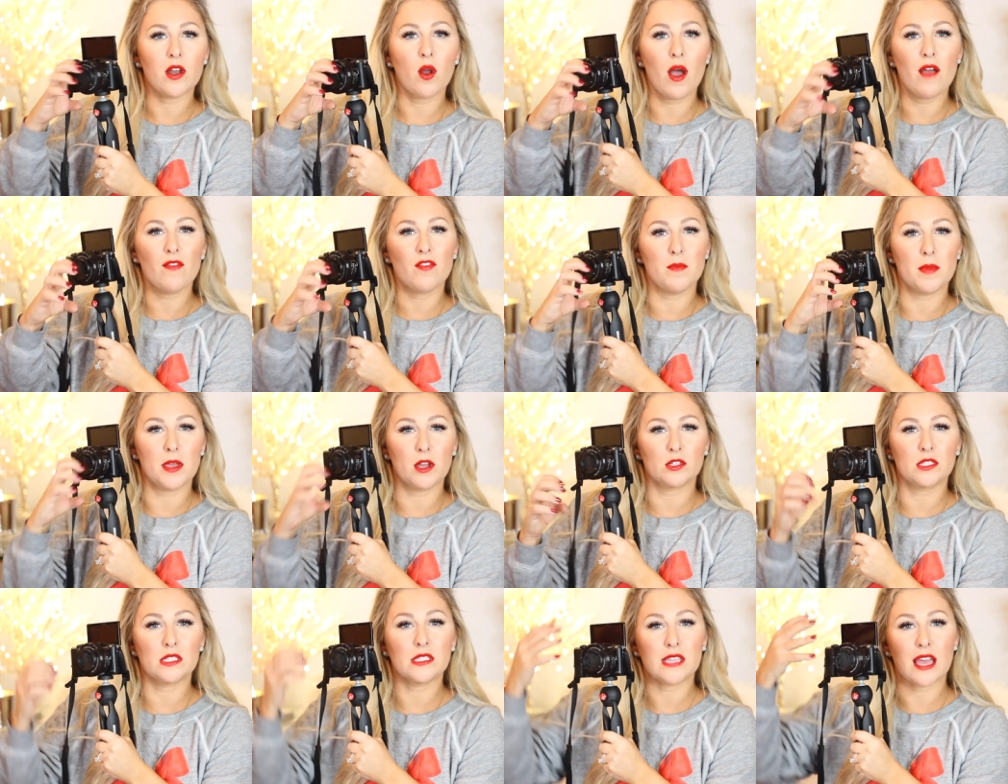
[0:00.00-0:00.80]
don't have the
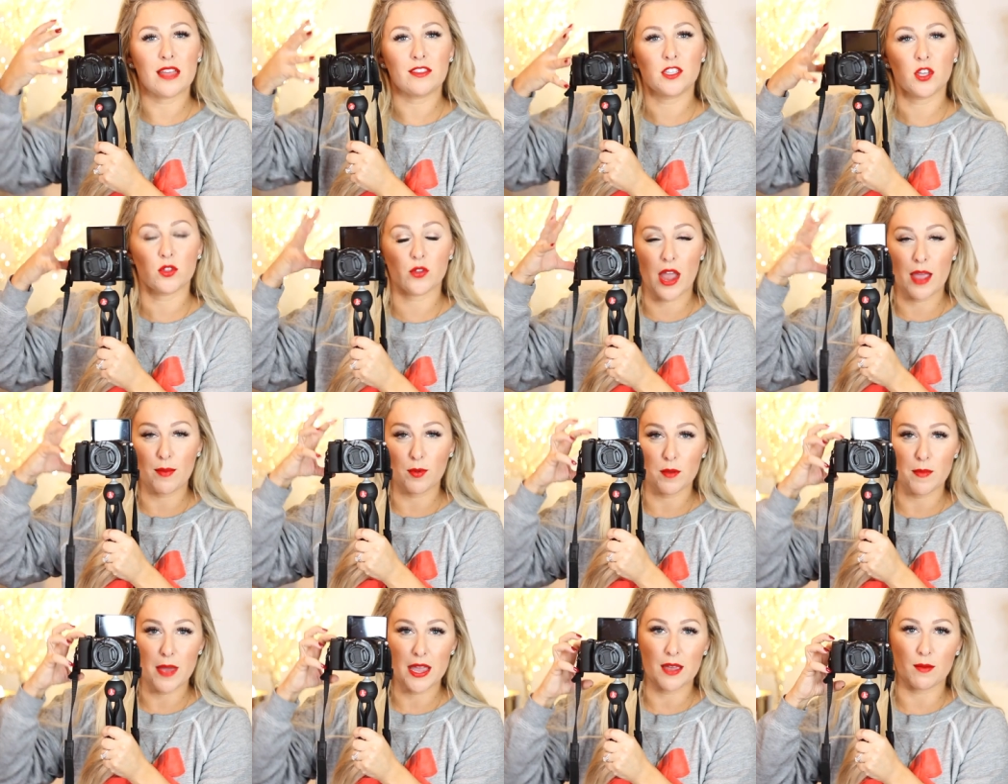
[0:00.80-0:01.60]
mirrors inside, so they're able
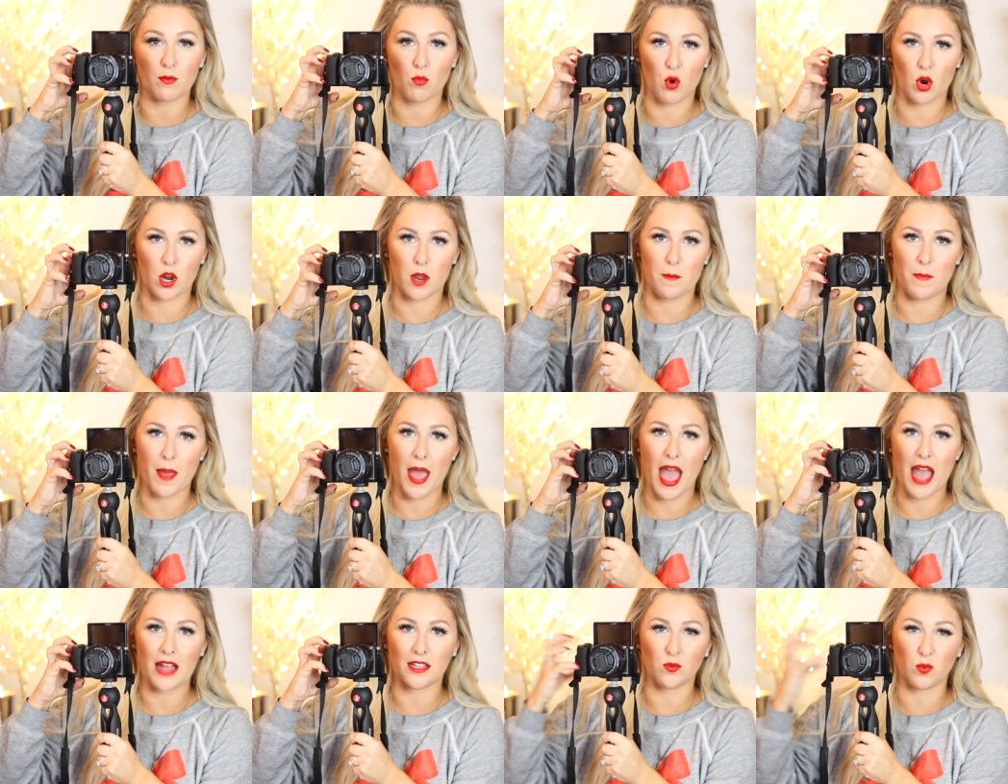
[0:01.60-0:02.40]
to make them more
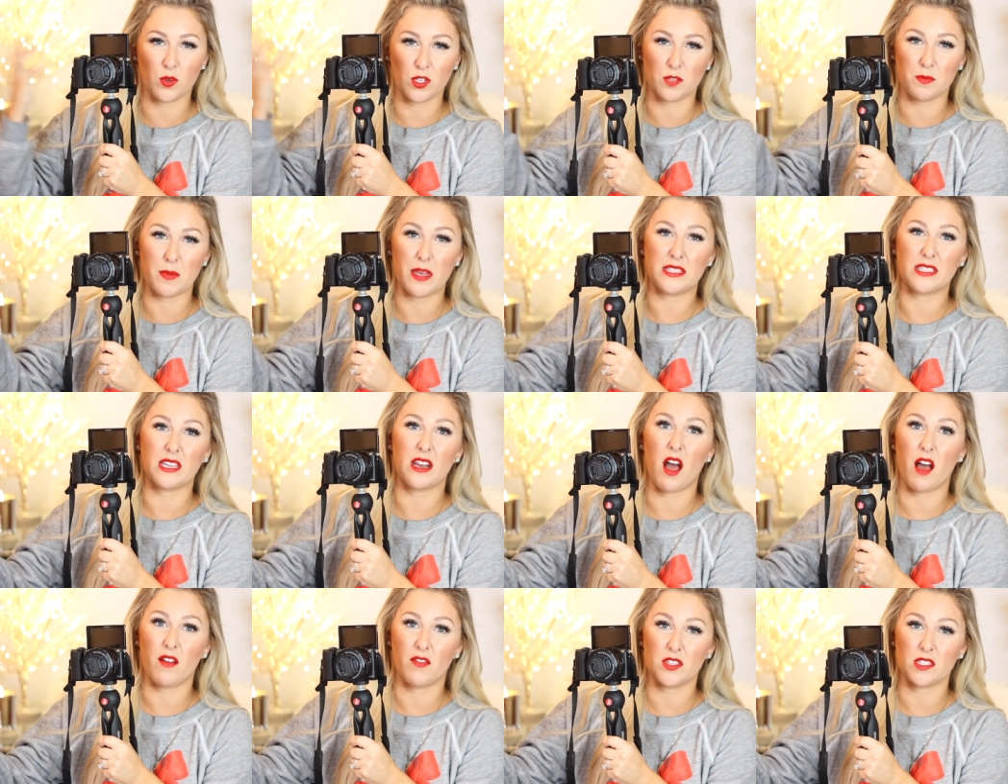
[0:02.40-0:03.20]
compact, which makes it
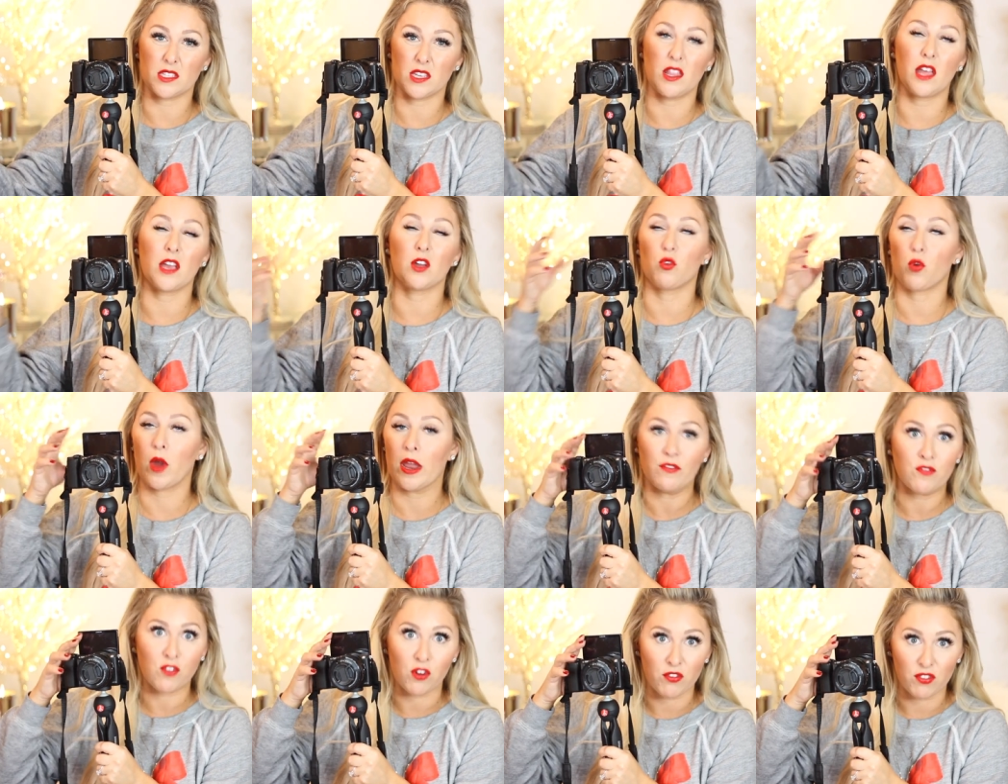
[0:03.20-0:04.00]
obviously look
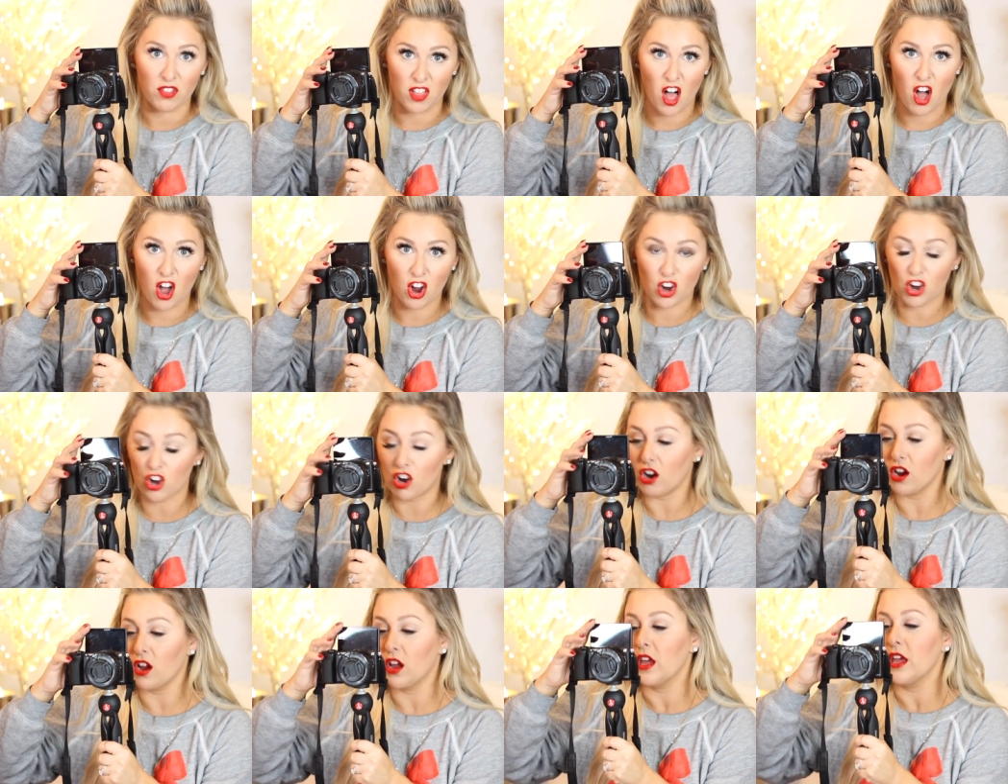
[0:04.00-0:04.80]
great for a
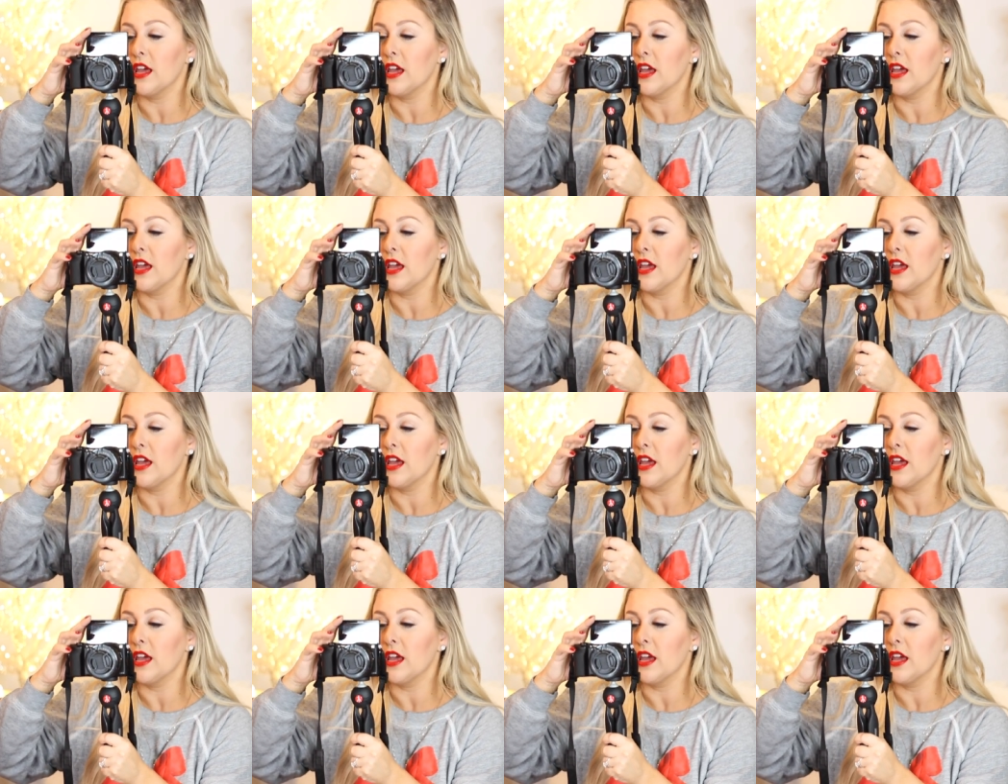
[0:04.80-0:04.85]
vlogger.